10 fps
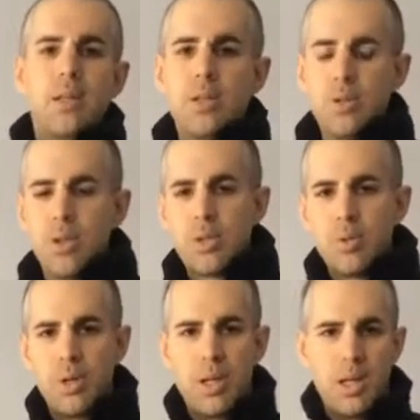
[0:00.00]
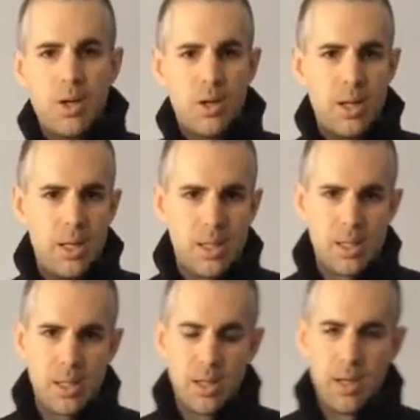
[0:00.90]
So this one here
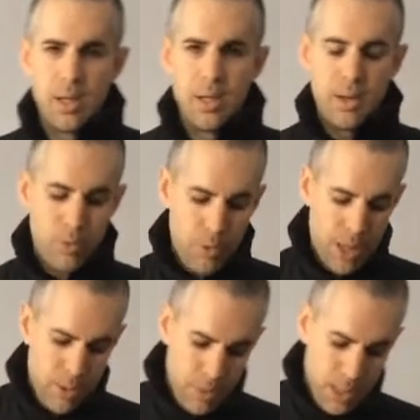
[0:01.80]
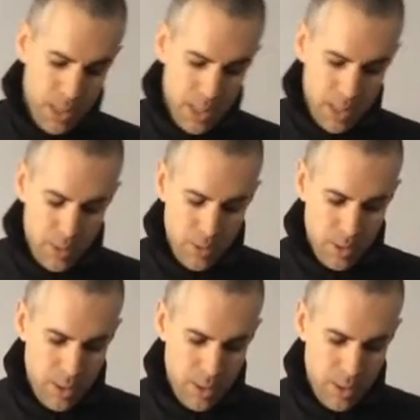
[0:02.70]
is on red right now.